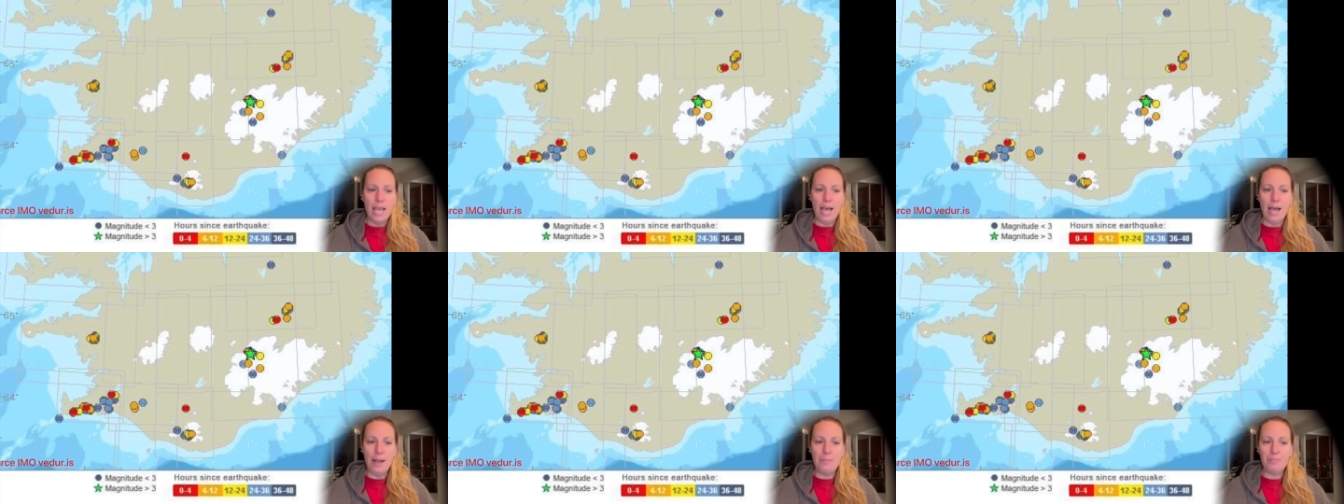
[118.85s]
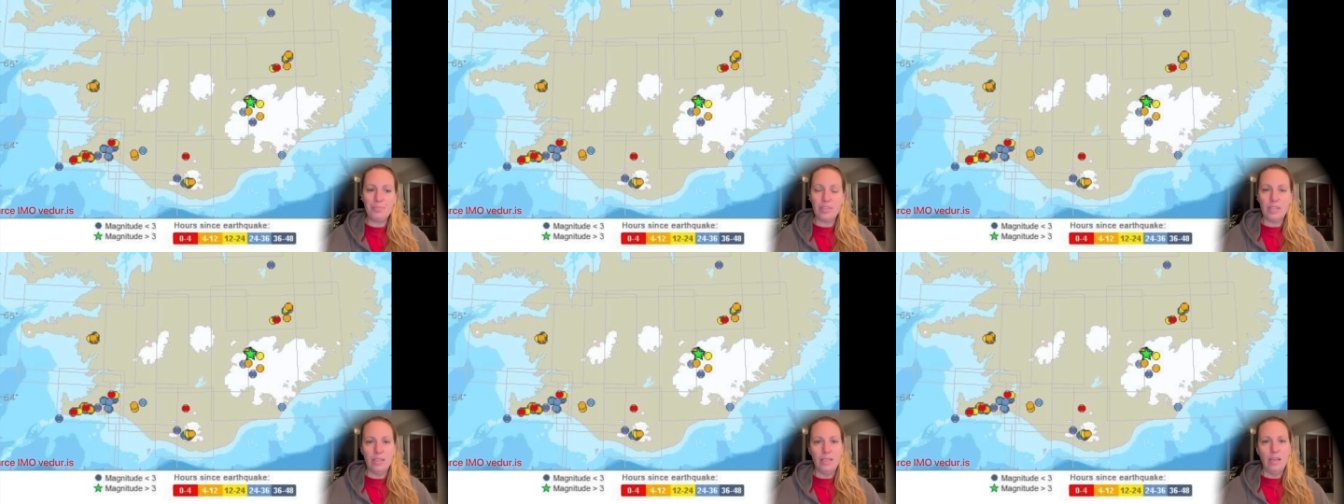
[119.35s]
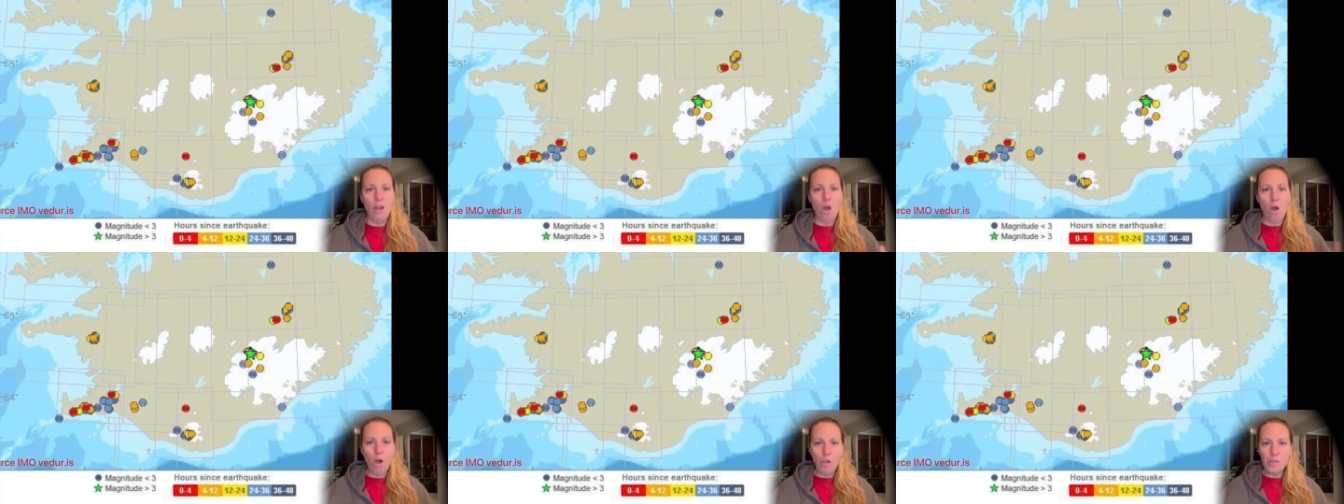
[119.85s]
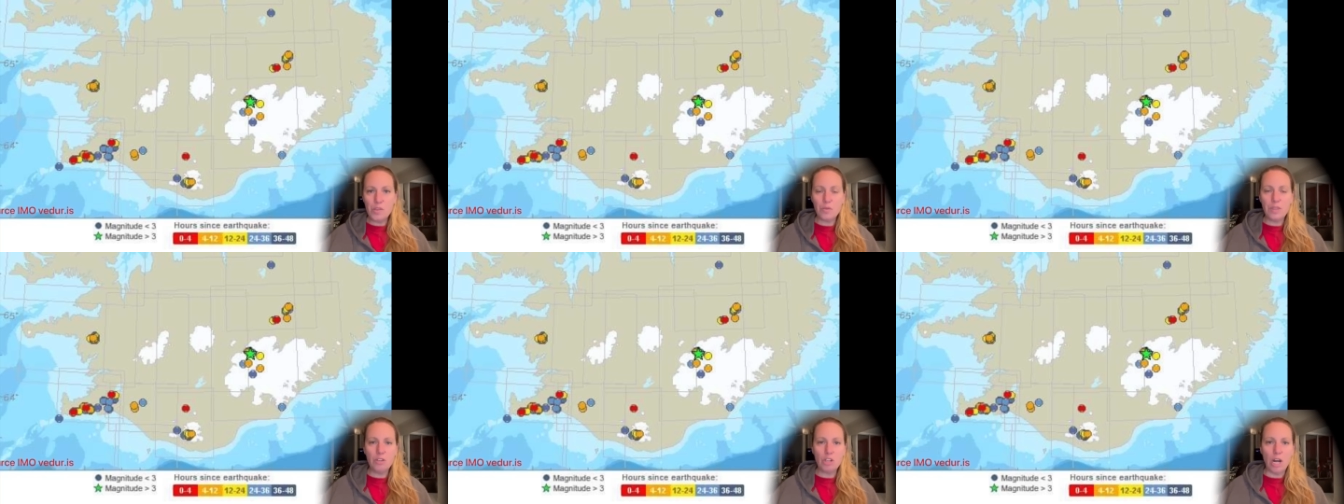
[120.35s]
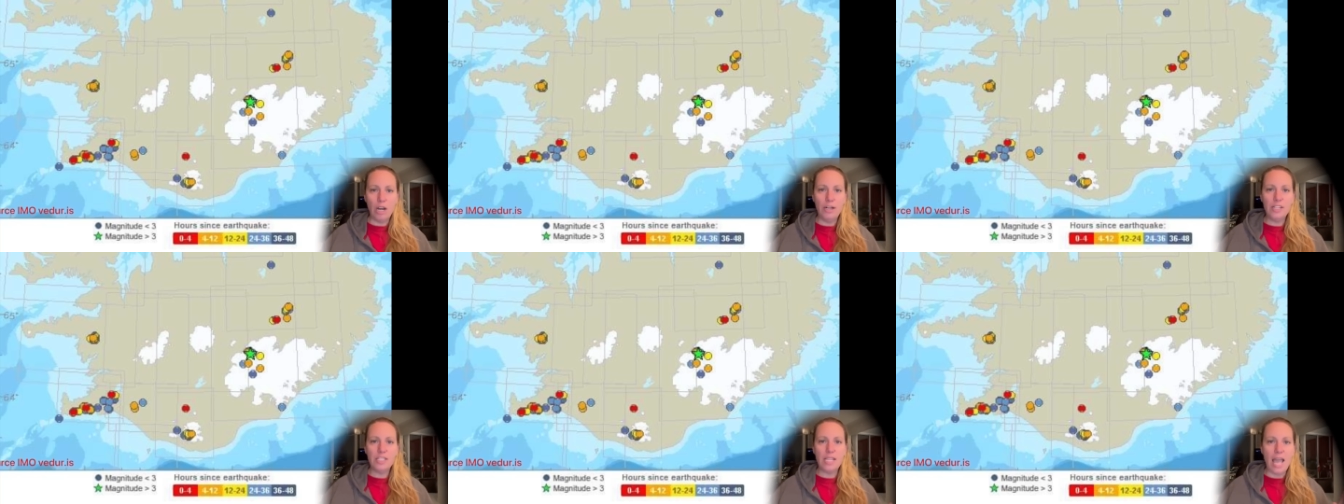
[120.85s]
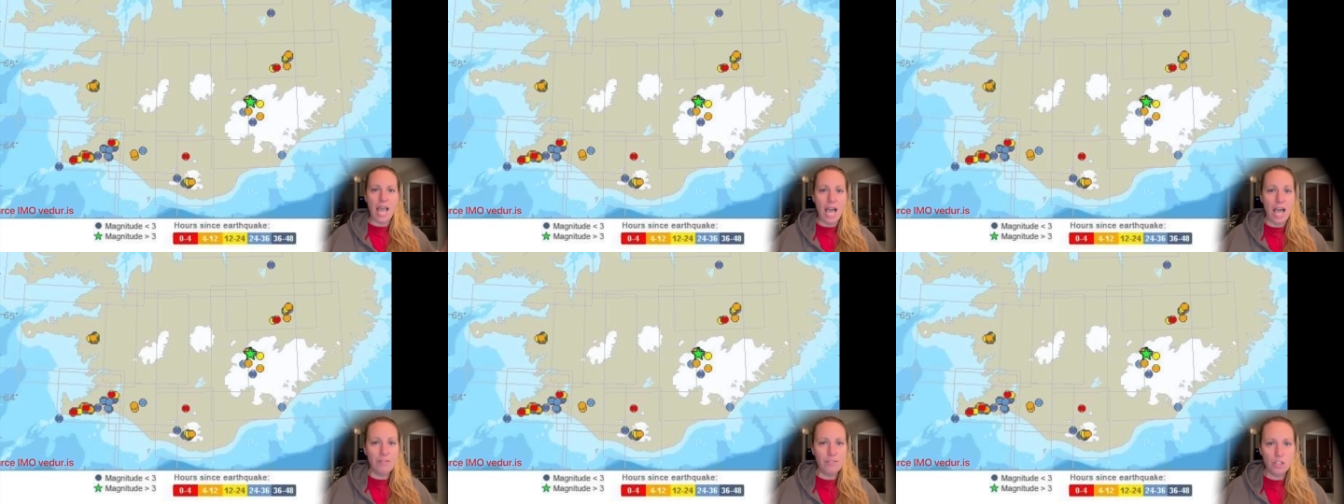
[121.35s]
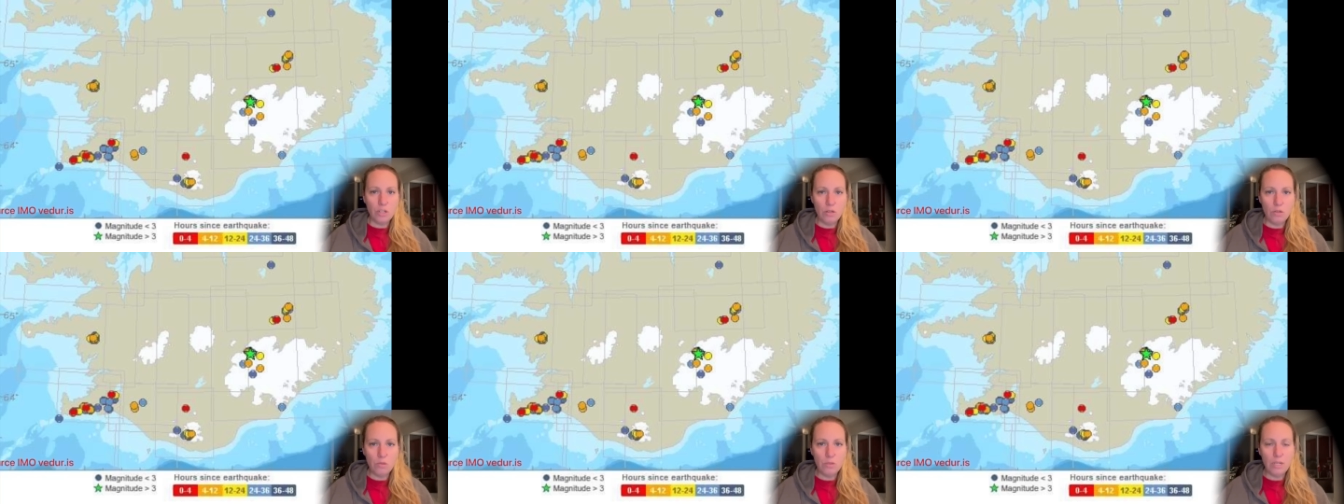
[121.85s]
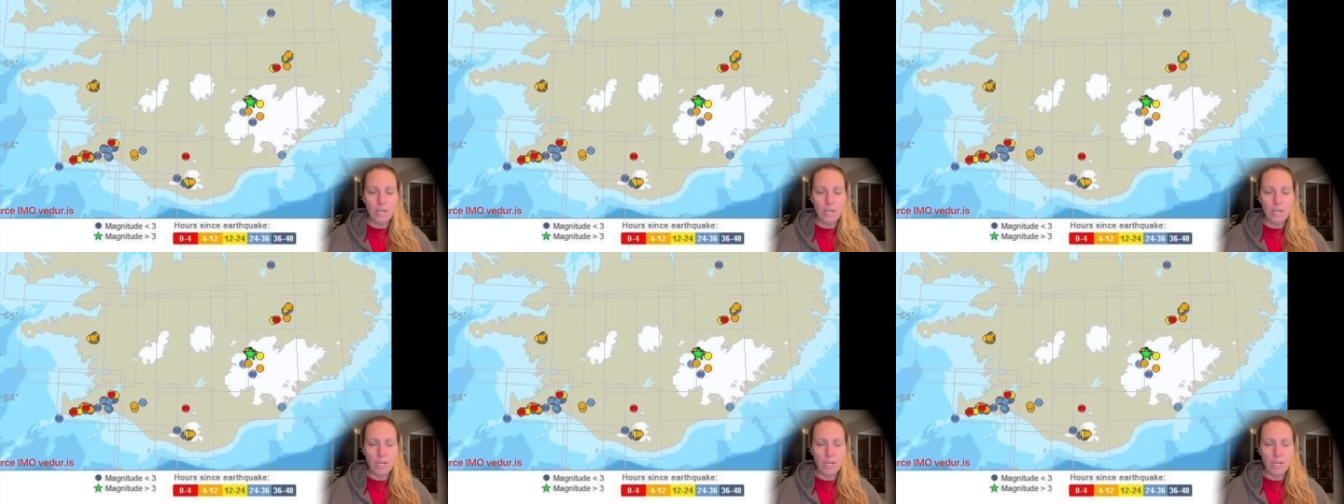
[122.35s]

Um, also, the charts have shown